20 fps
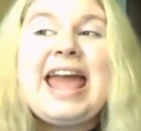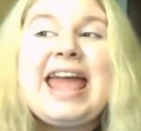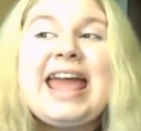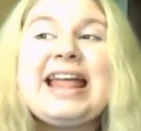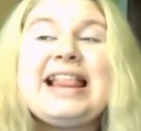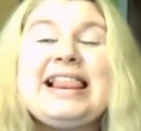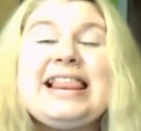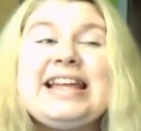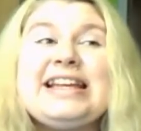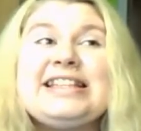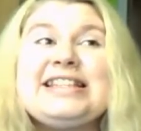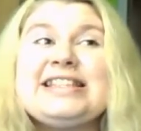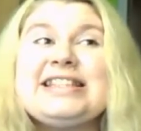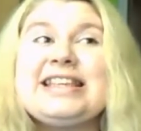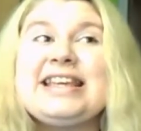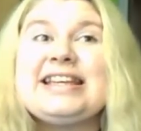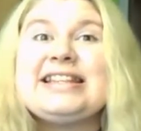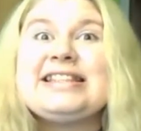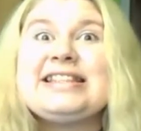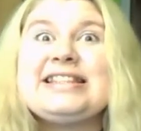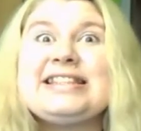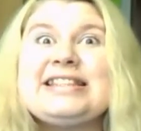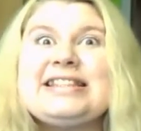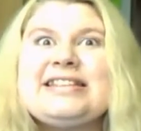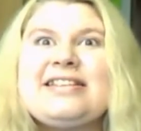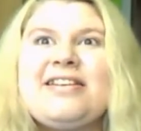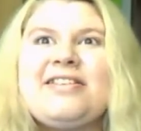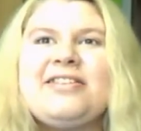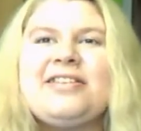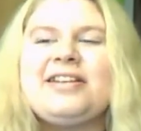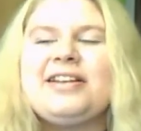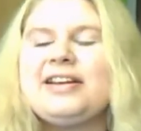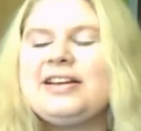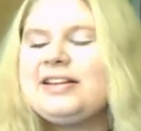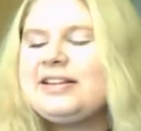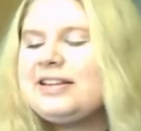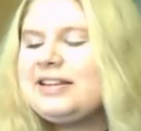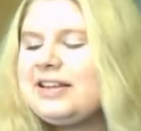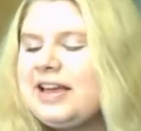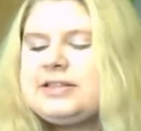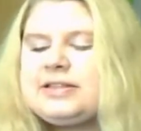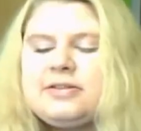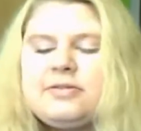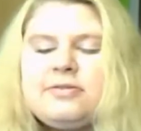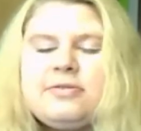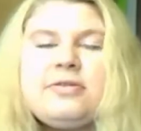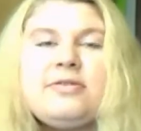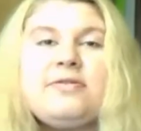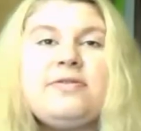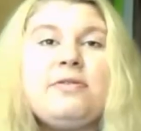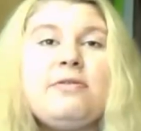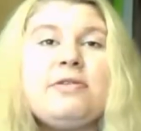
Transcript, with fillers: and let's get started so